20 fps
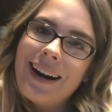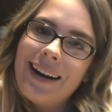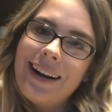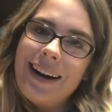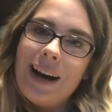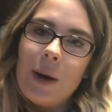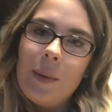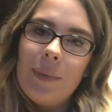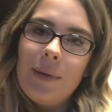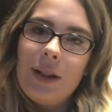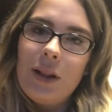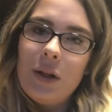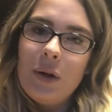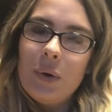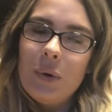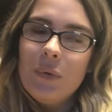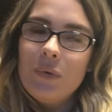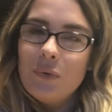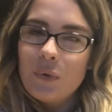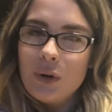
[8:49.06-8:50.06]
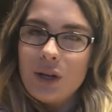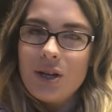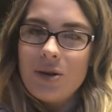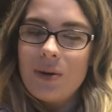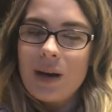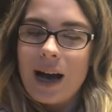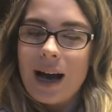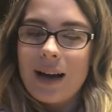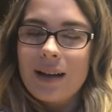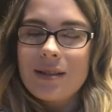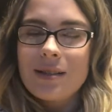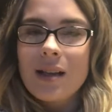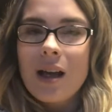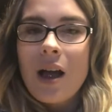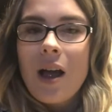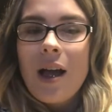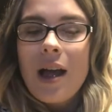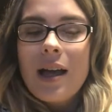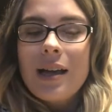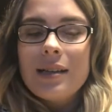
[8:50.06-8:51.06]
down below for you guys
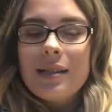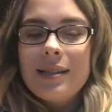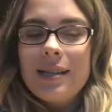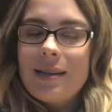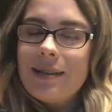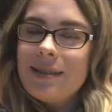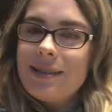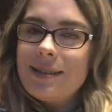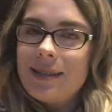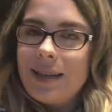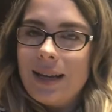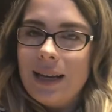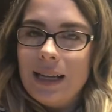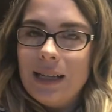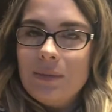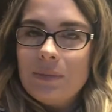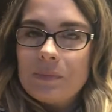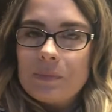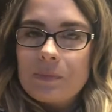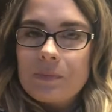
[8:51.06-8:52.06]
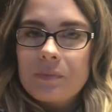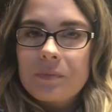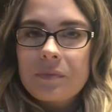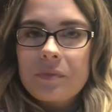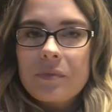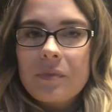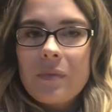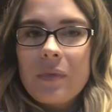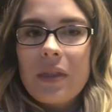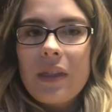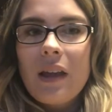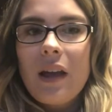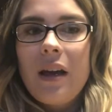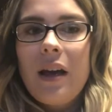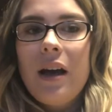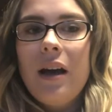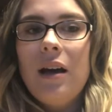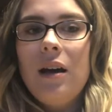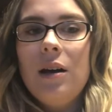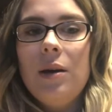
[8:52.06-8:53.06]
to see.
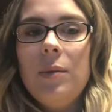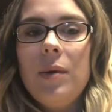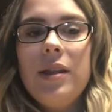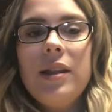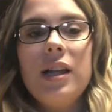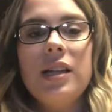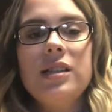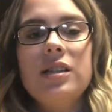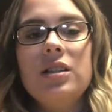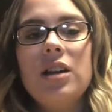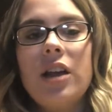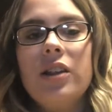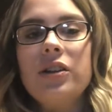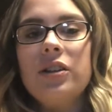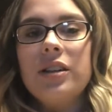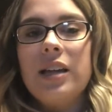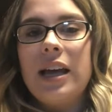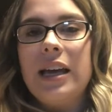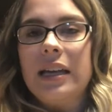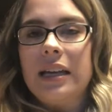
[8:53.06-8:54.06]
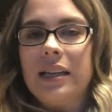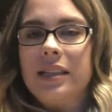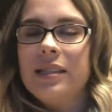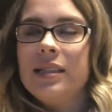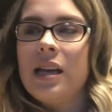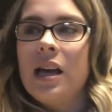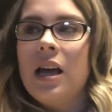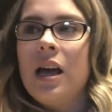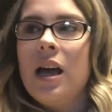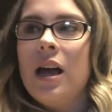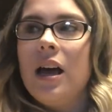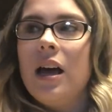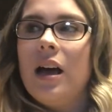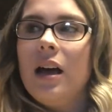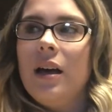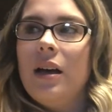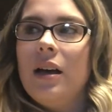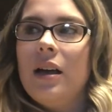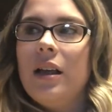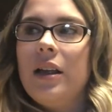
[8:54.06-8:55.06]
And that's another thing is,
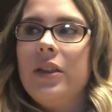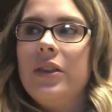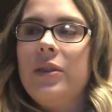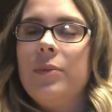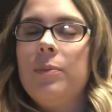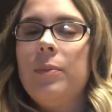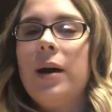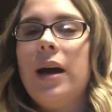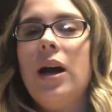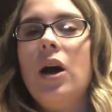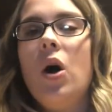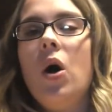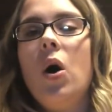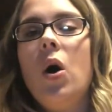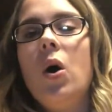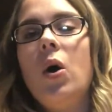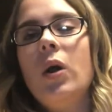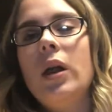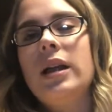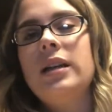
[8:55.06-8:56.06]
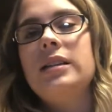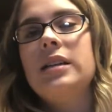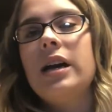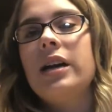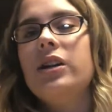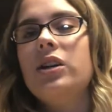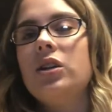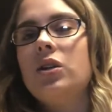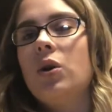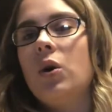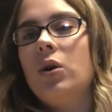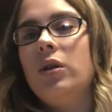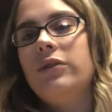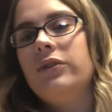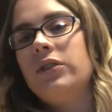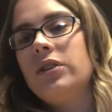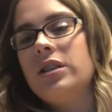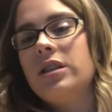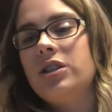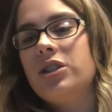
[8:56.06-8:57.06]
my whole entire goal
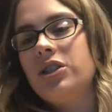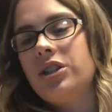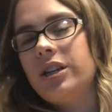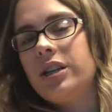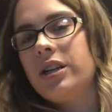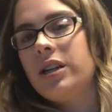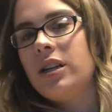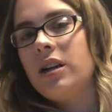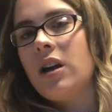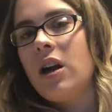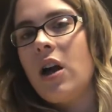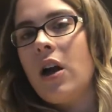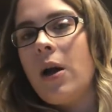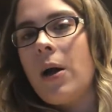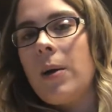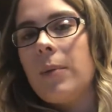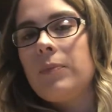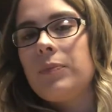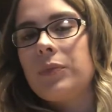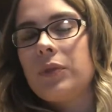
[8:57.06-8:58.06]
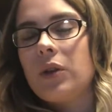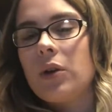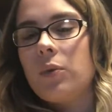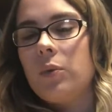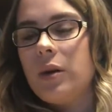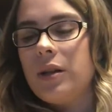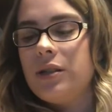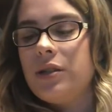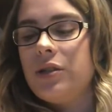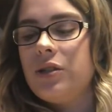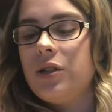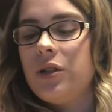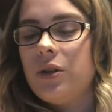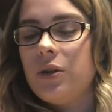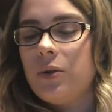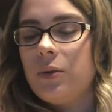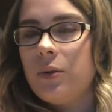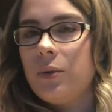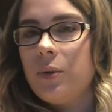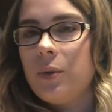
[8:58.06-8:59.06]
for this year was
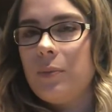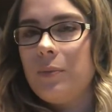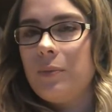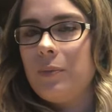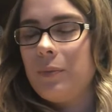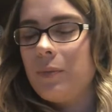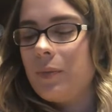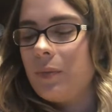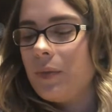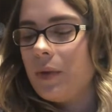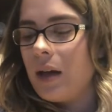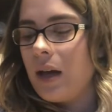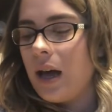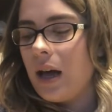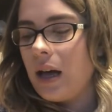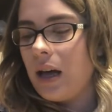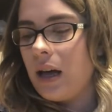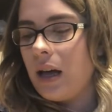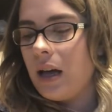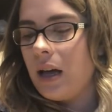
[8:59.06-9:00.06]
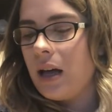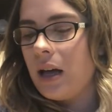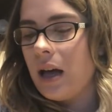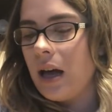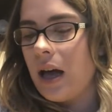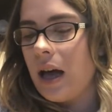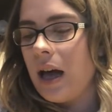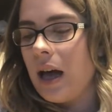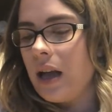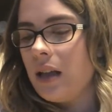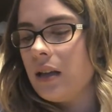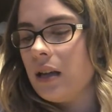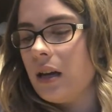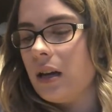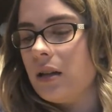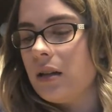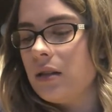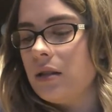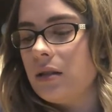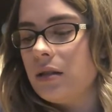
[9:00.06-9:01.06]
to,
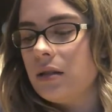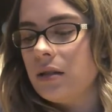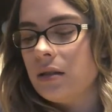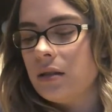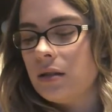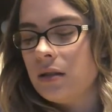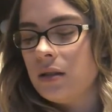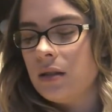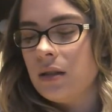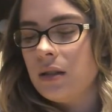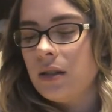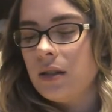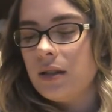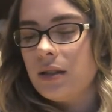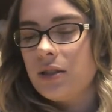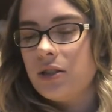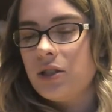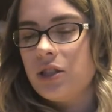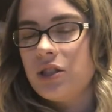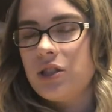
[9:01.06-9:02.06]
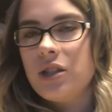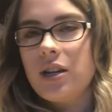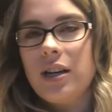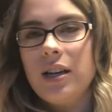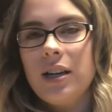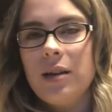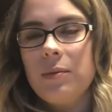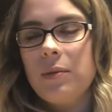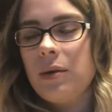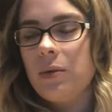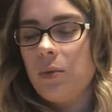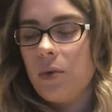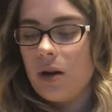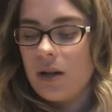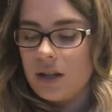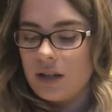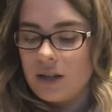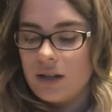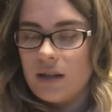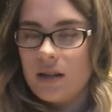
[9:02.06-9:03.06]
Ella, she's trying to get my
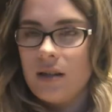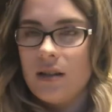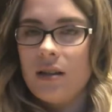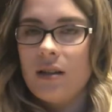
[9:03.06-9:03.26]
water.